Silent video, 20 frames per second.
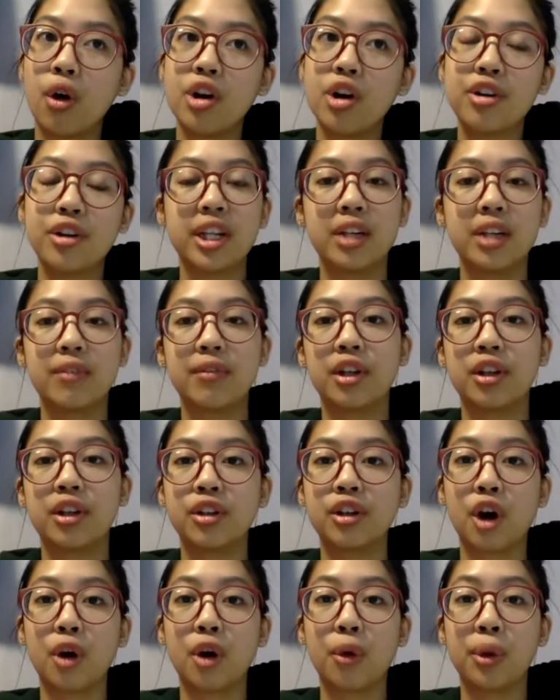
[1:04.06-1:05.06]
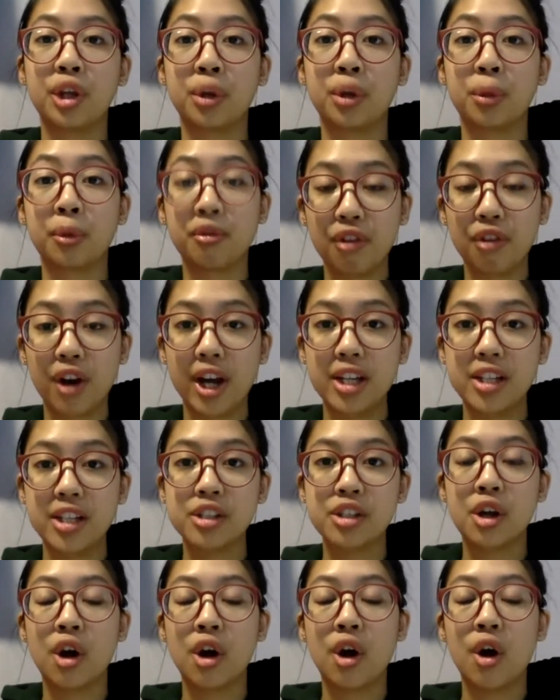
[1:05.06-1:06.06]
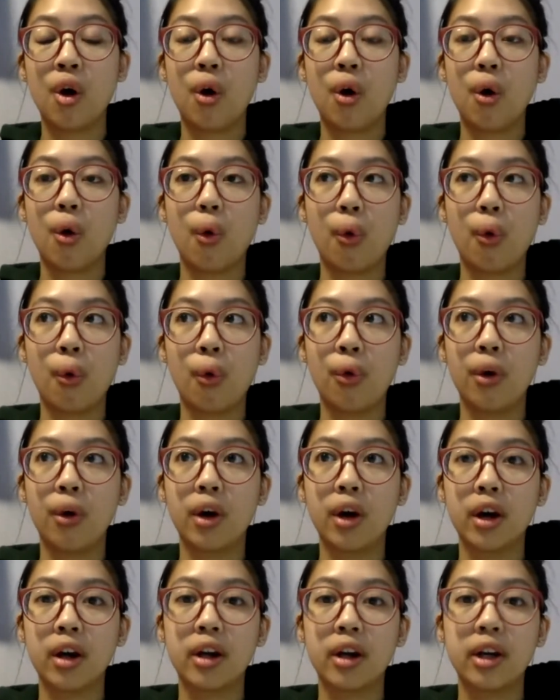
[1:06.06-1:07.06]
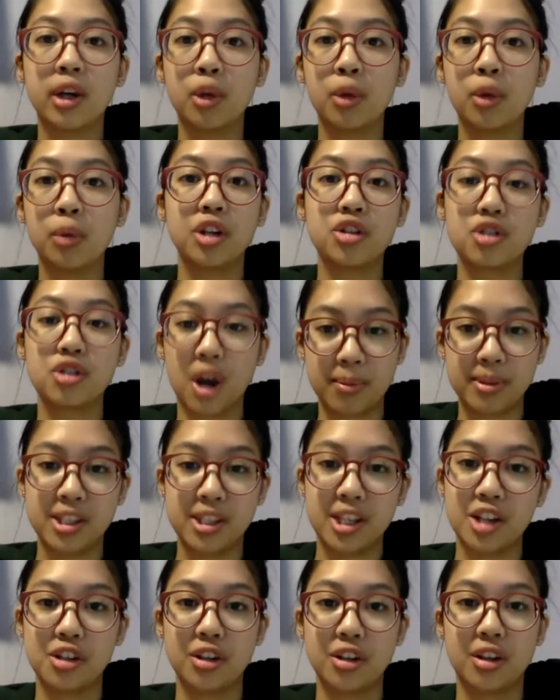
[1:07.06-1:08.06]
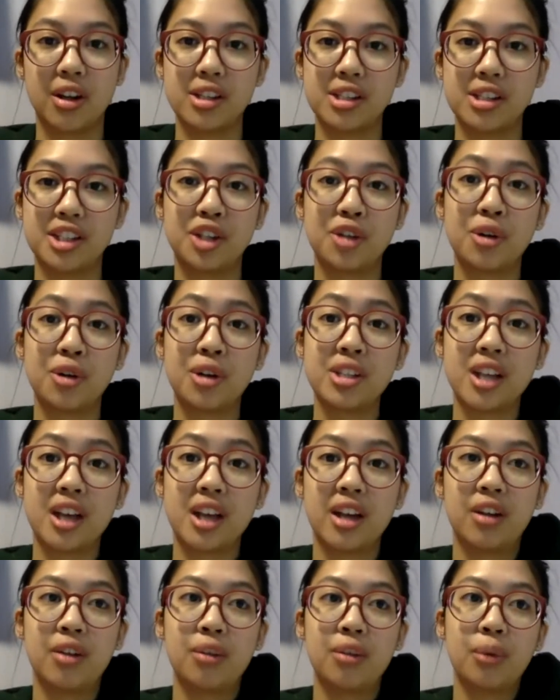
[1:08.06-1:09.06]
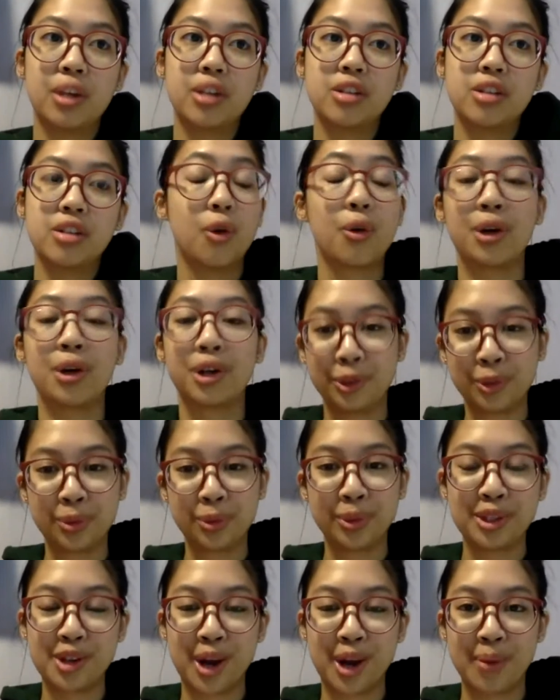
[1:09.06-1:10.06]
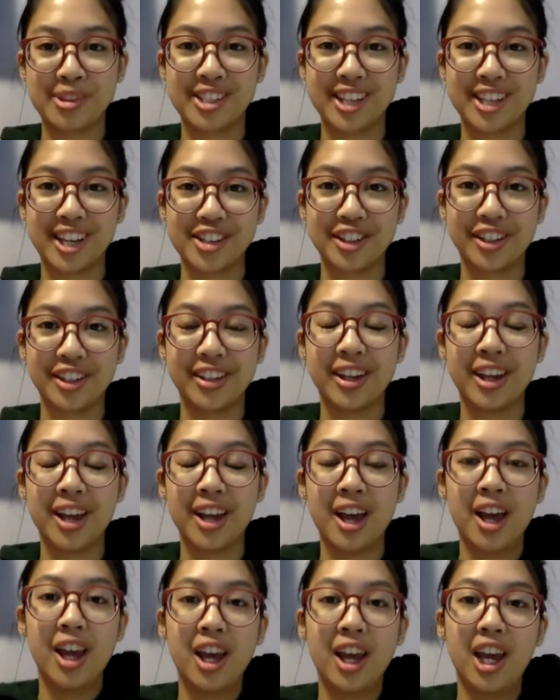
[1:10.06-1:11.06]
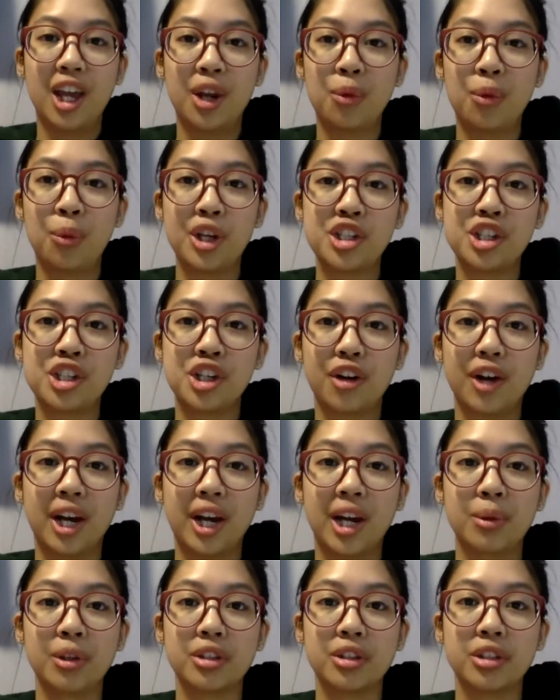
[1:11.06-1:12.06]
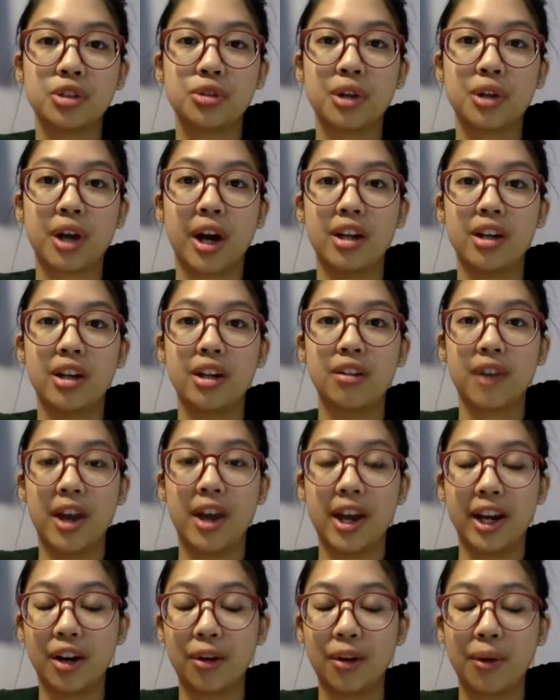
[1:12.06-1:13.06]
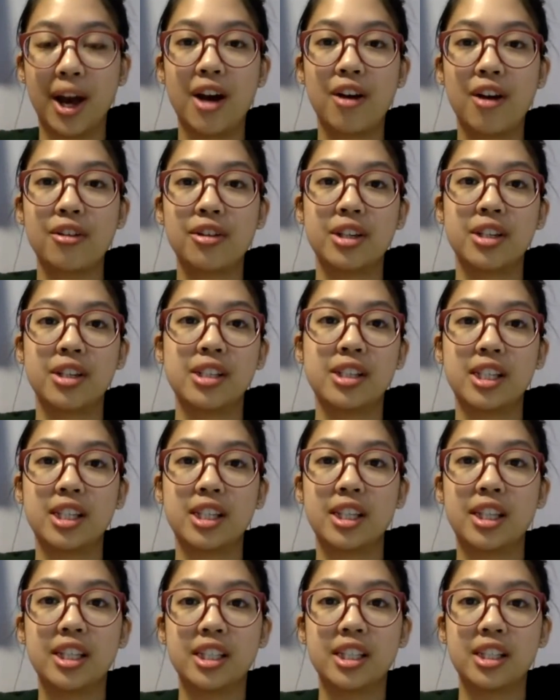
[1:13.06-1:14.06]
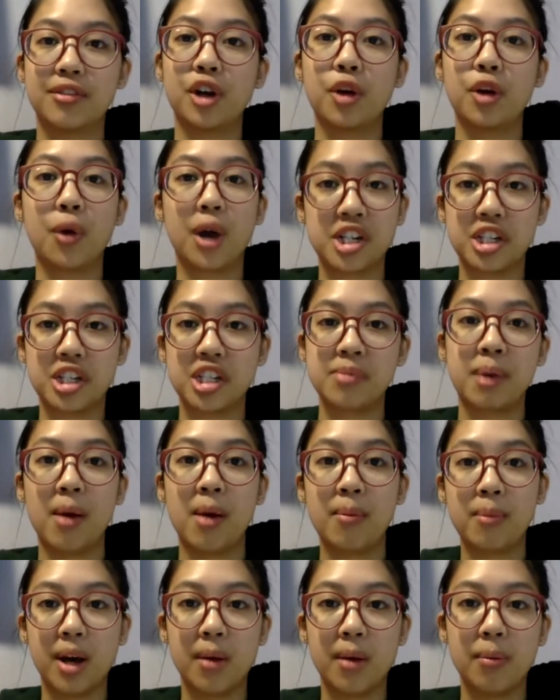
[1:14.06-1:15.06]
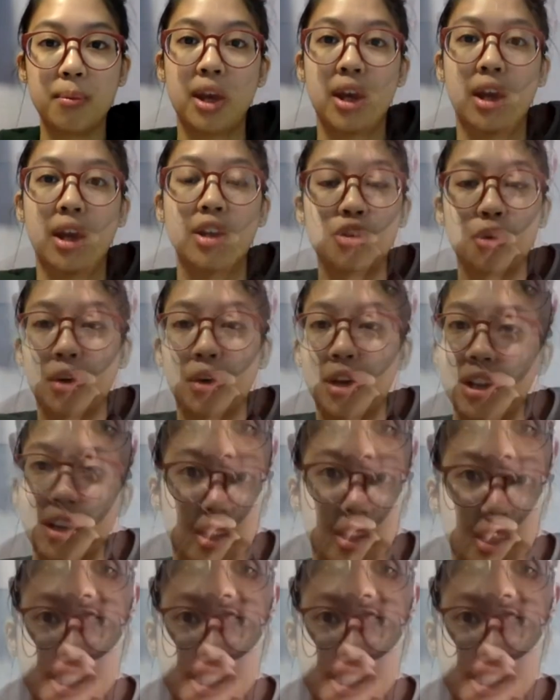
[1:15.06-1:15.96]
you can even go with a group of friends, or it will be a drop-in session, as Theodore said, it will be a drop-in session in which you're able to kind of hang around and see these different questions pop up and join in it.